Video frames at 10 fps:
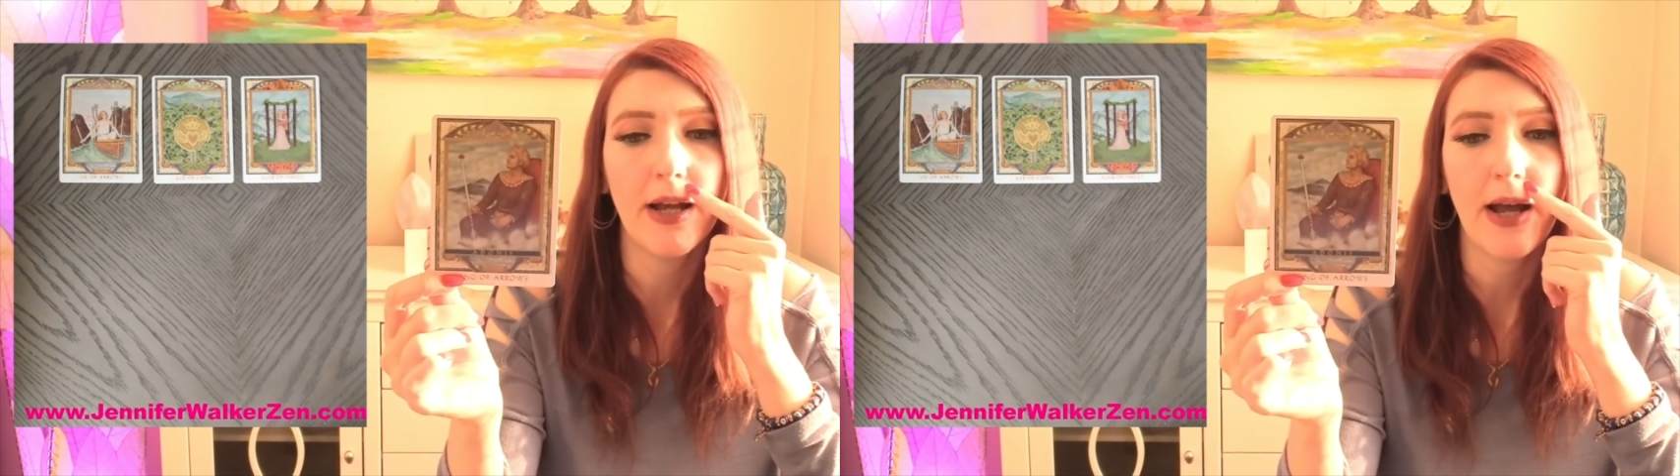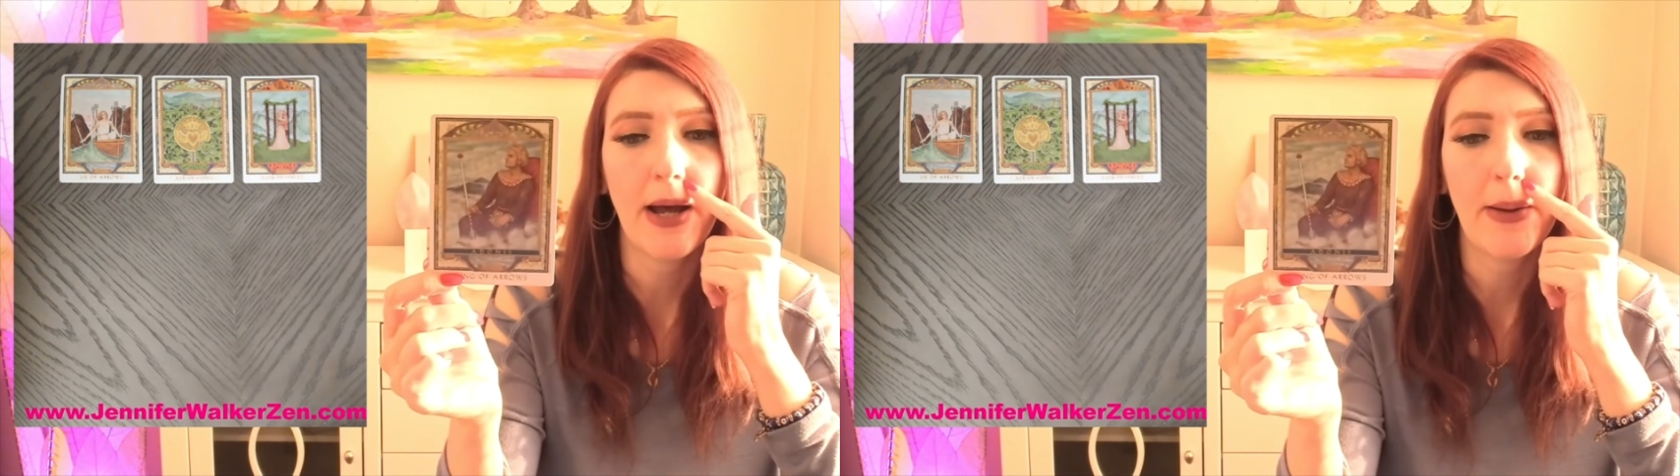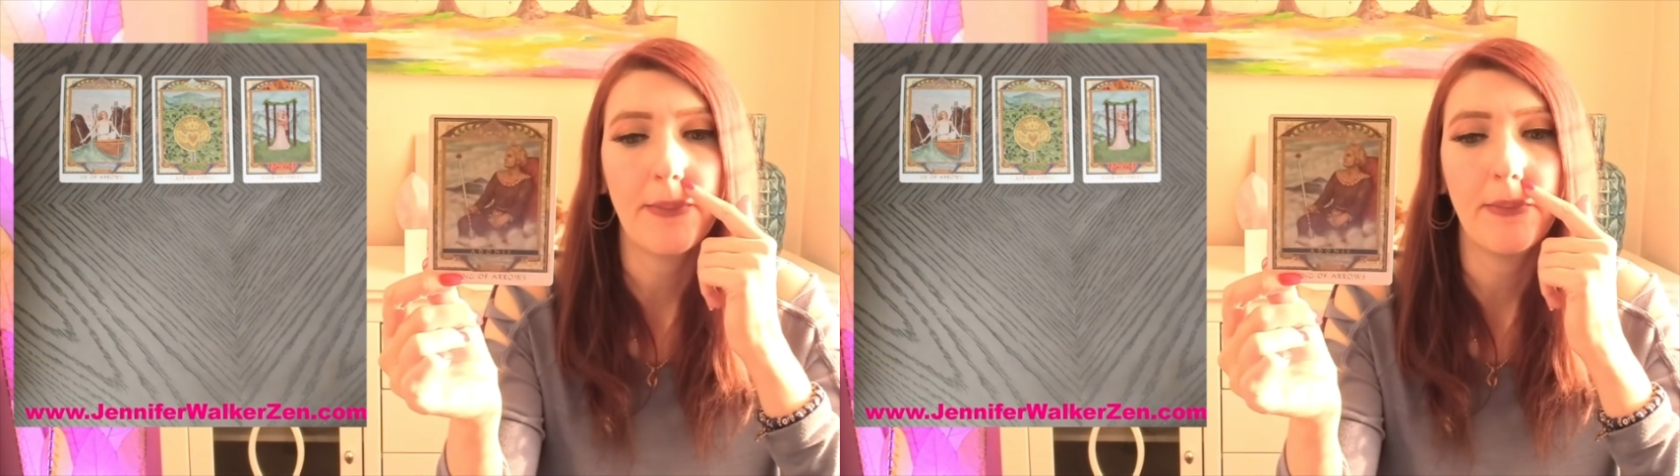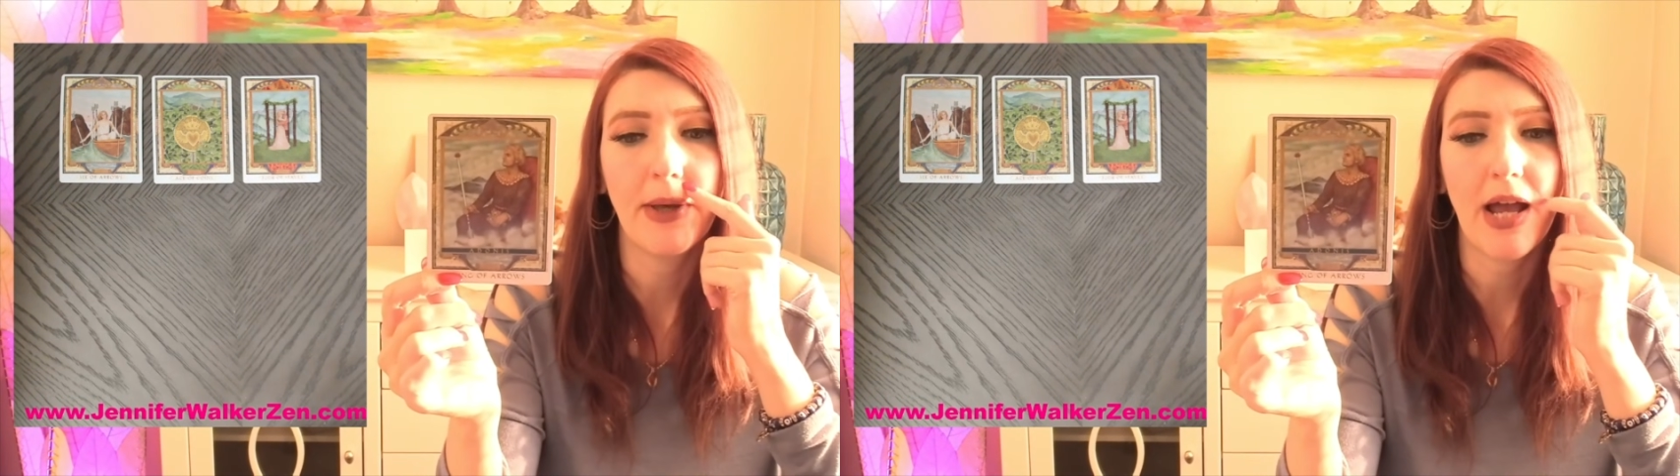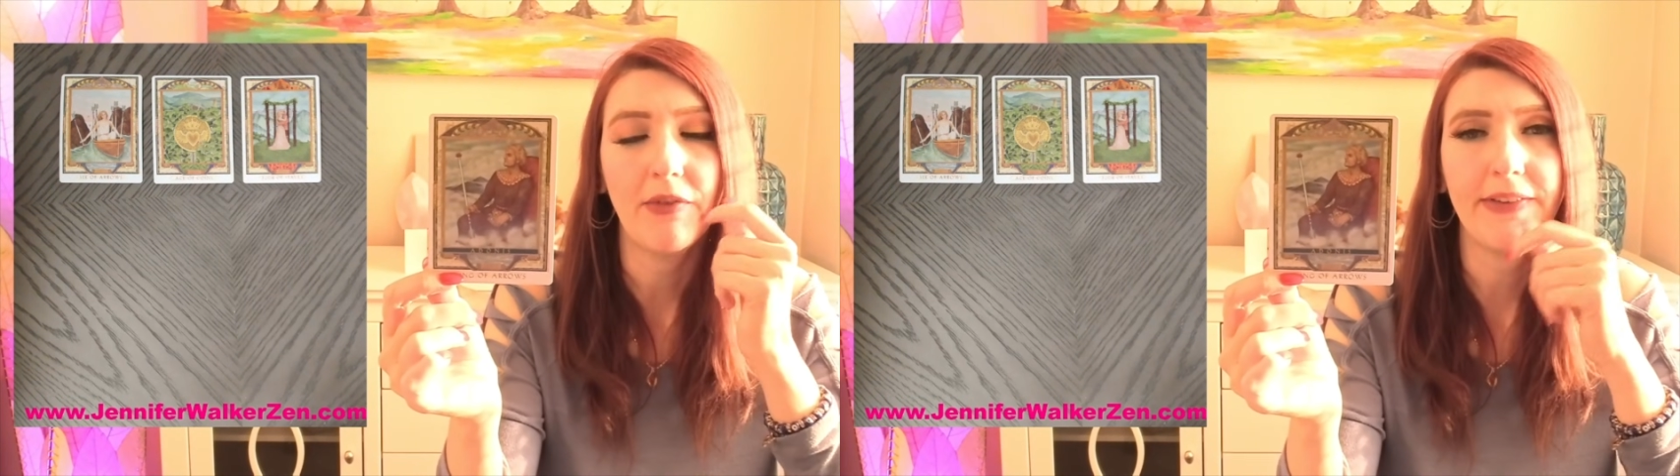
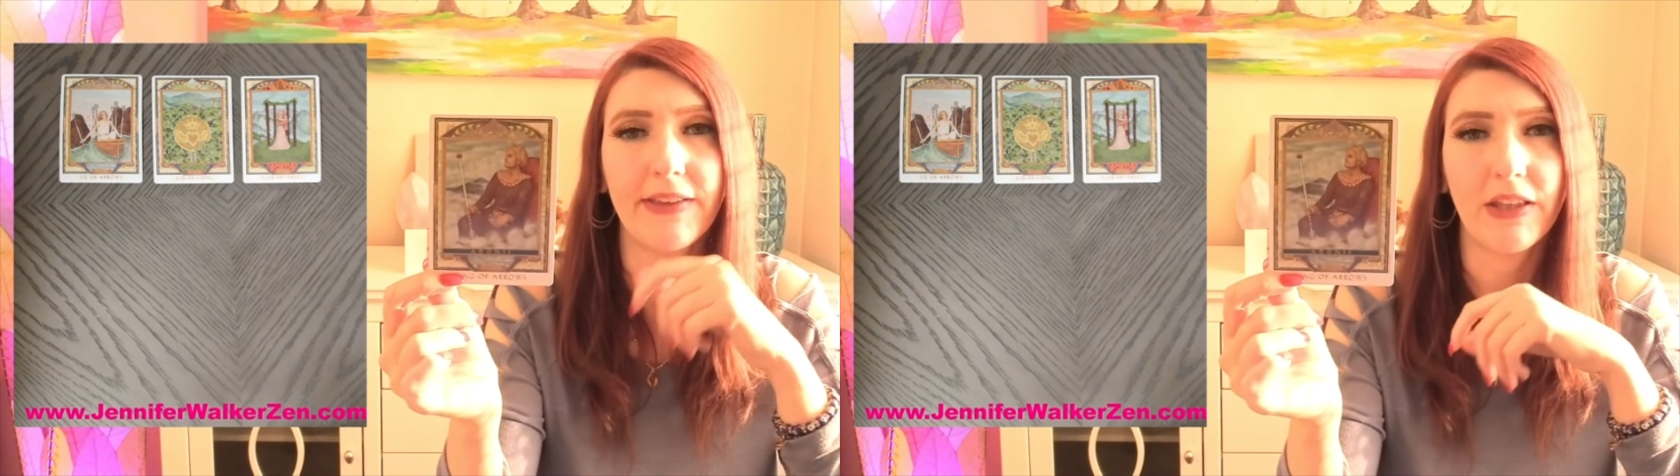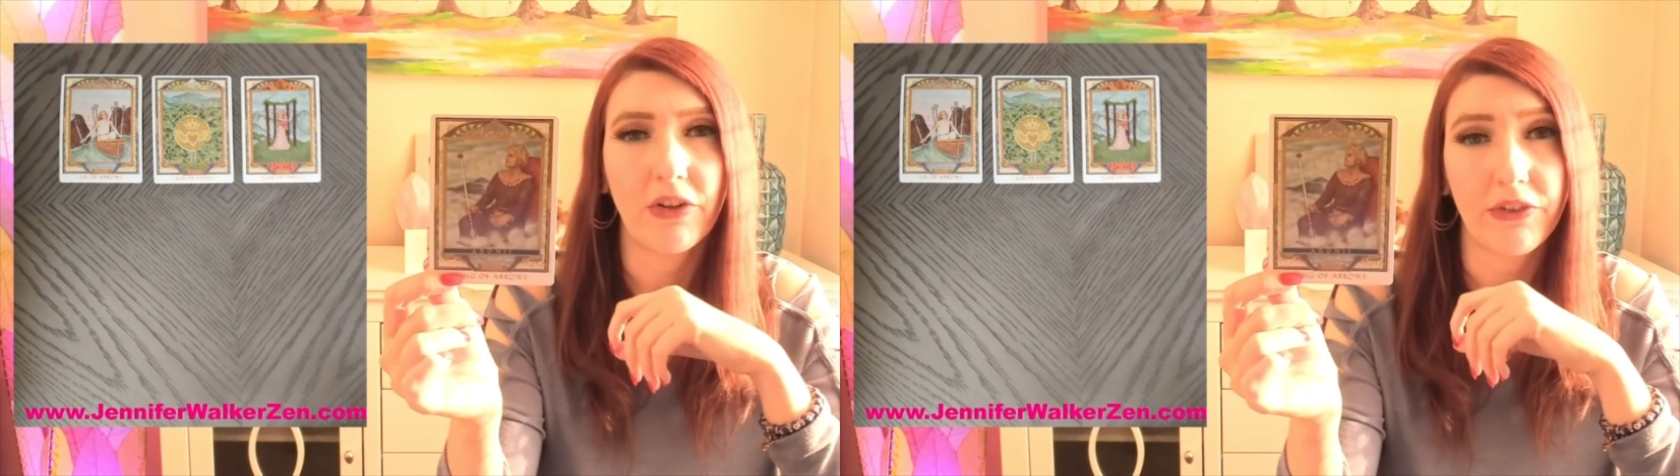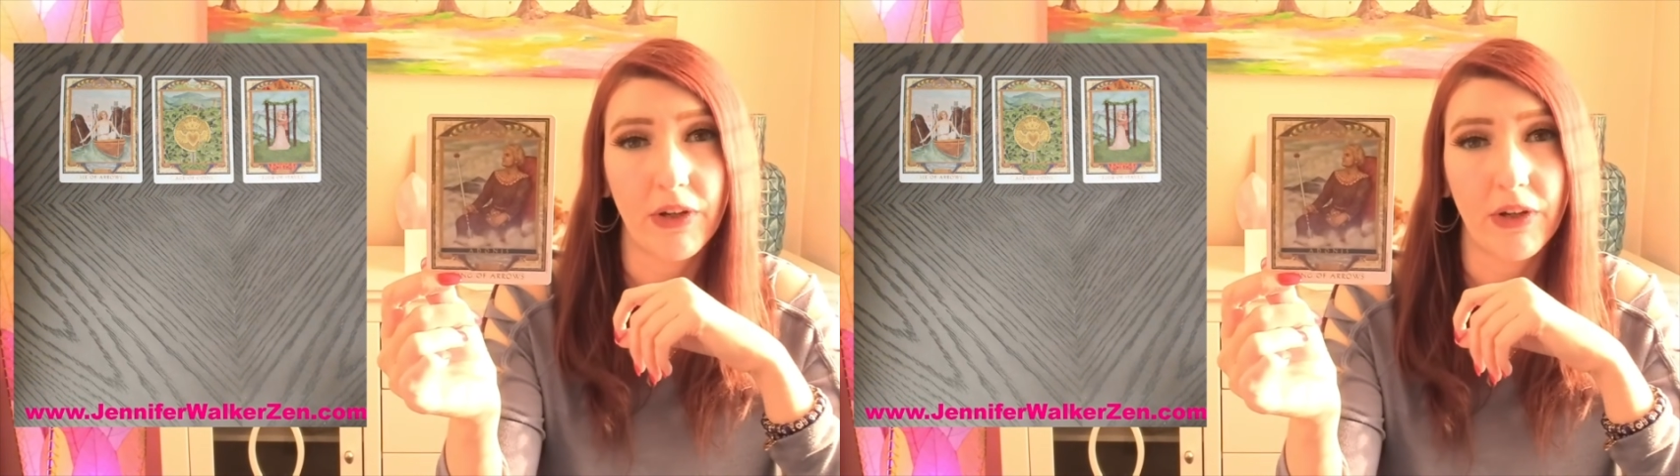But obviously there's